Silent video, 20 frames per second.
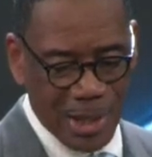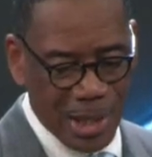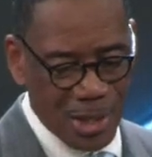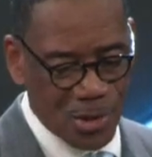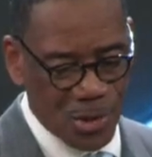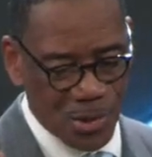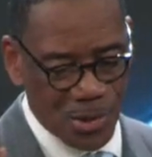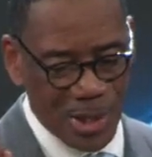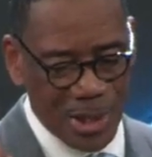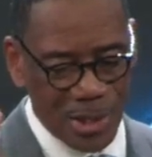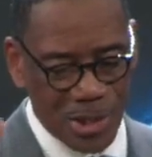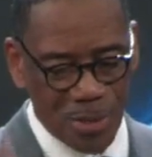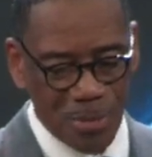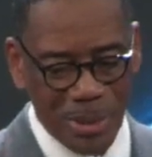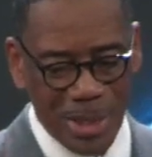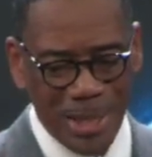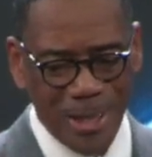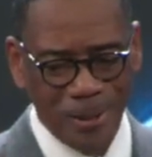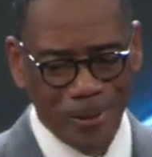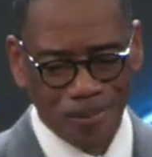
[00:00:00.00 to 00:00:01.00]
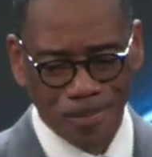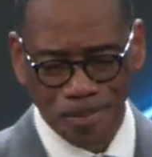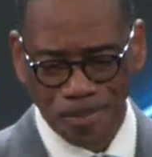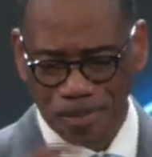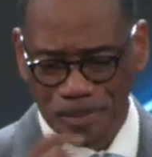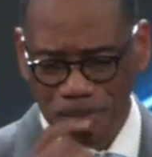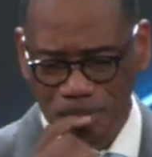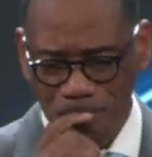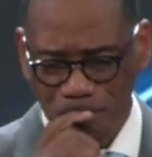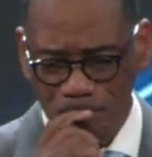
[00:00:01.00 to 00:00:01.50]
interesting to me
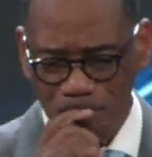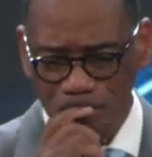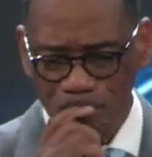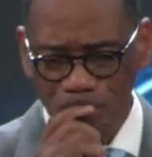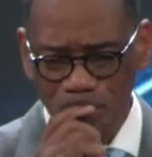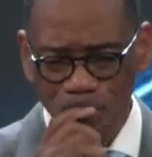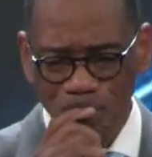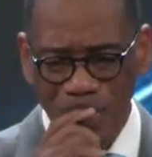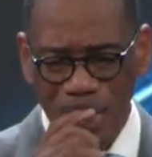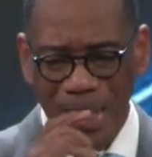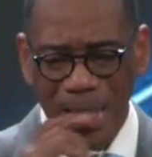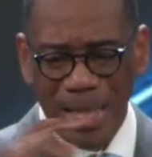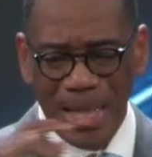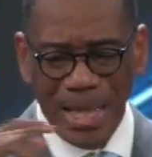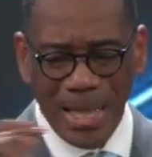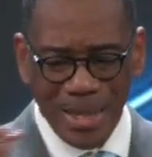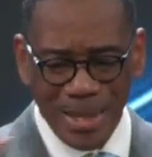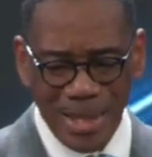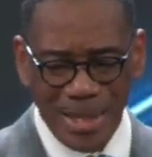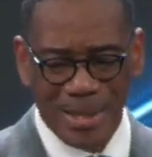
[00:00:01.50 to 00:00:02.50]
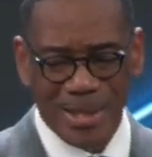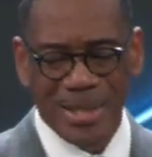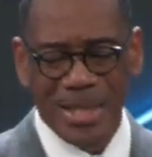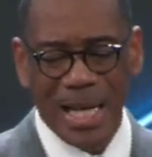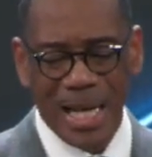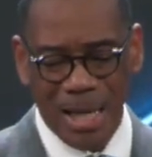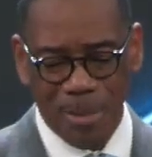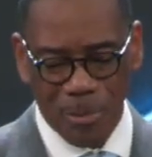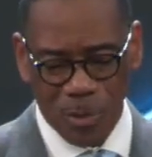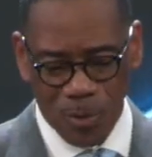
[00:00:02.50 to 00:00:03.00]
this
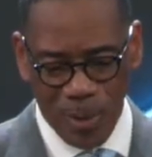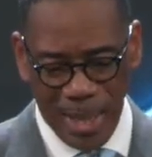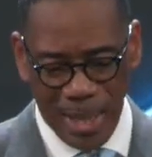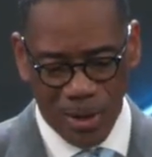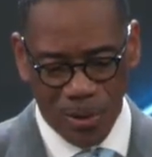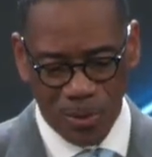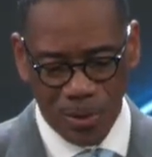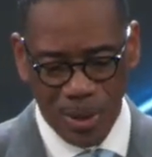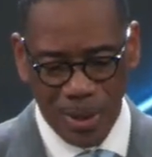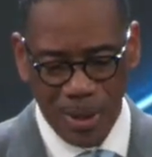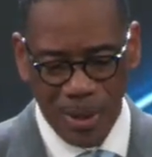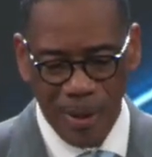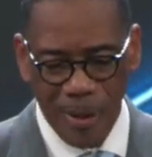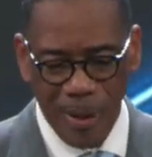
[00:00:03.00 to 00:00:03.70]
time around.